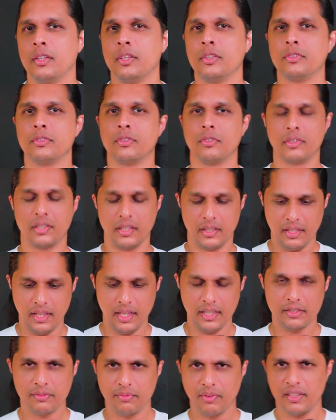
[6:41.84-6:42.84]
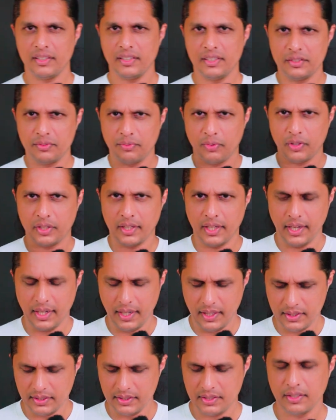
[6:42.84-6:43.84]
So the next one is for the
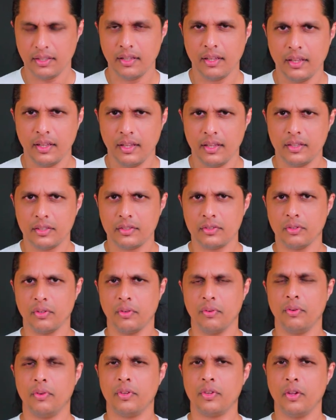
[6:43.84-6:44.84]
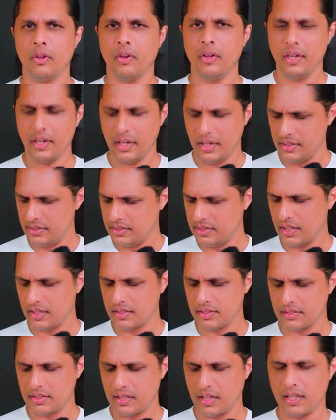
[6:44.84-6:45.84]
hands. So your hands
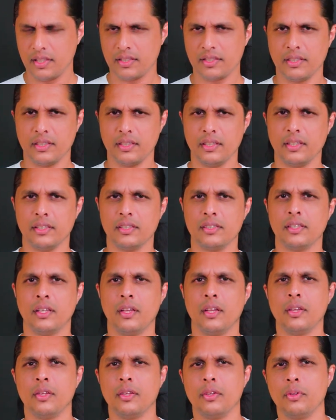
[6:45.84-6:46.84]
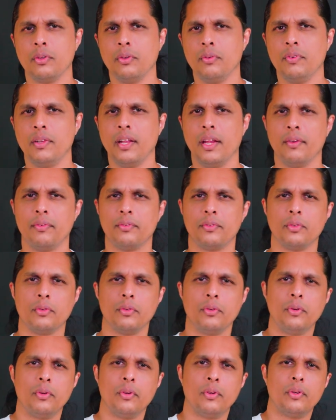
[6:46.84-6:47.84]
exercise is you will have
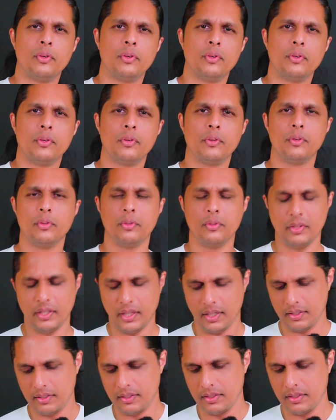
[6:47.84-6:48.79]
to do like